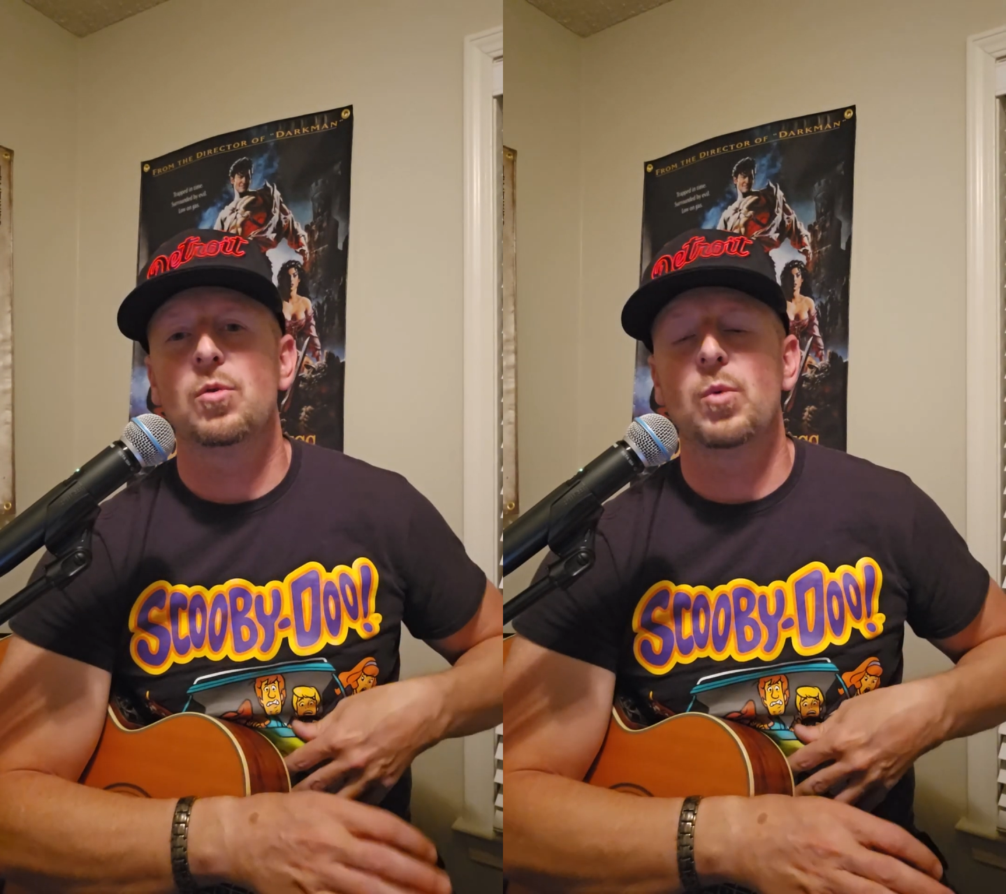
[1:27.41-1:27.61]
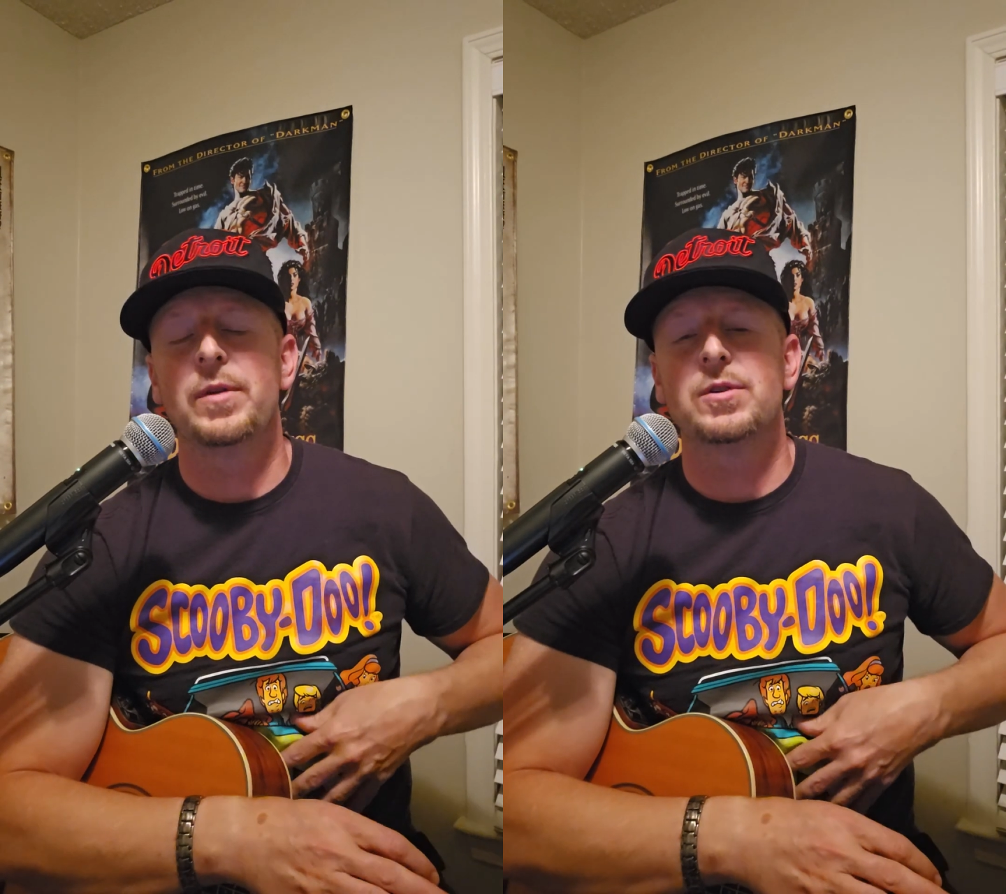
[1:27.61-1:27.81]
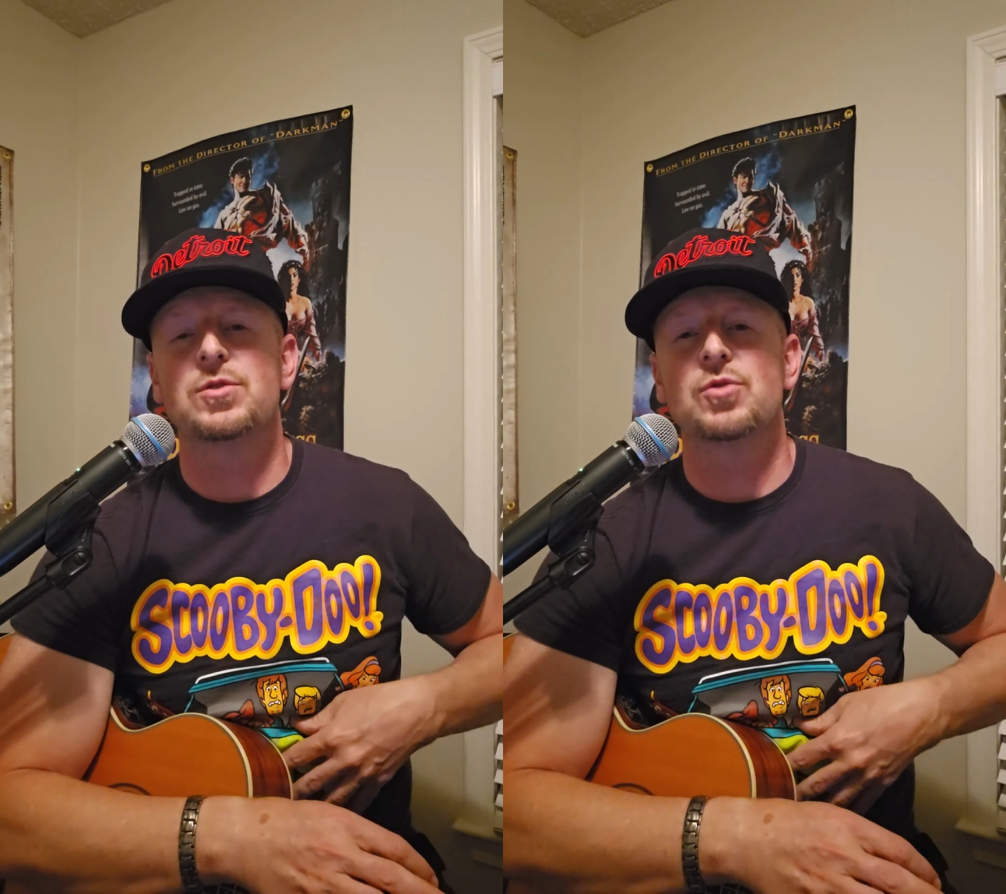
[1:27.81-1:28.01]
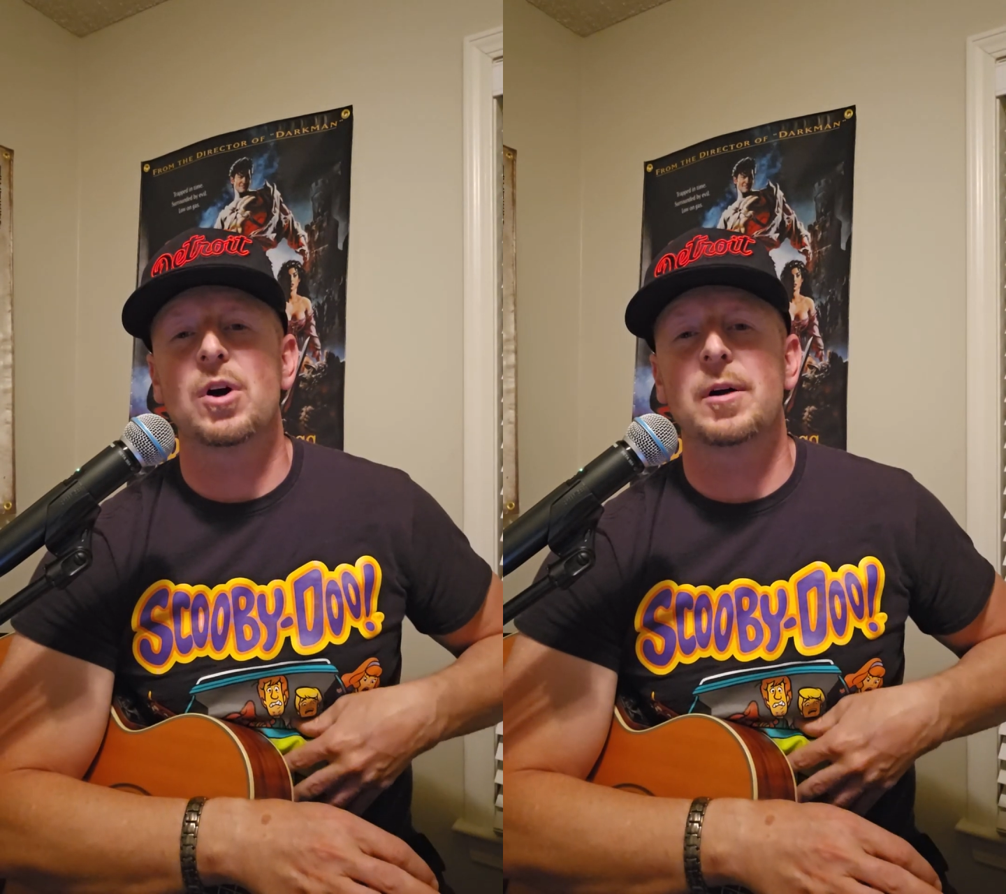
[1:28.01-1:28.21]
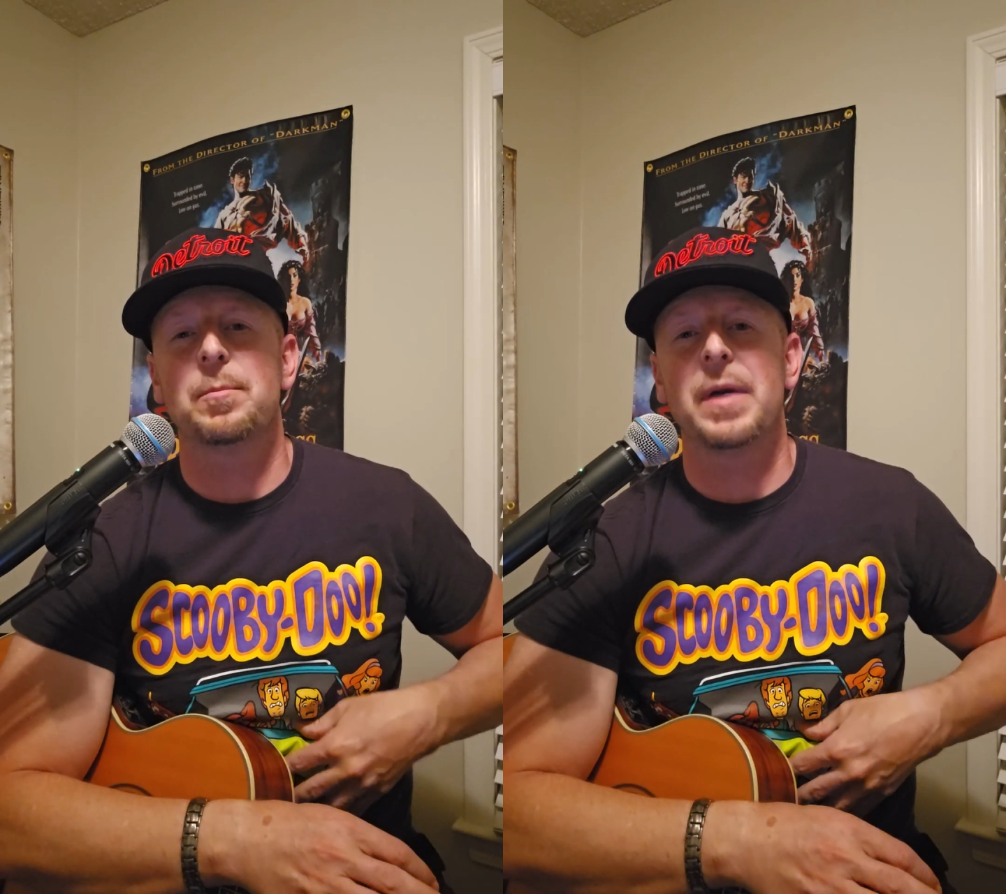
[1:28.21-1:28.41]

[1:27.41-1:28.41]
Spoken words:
with a strong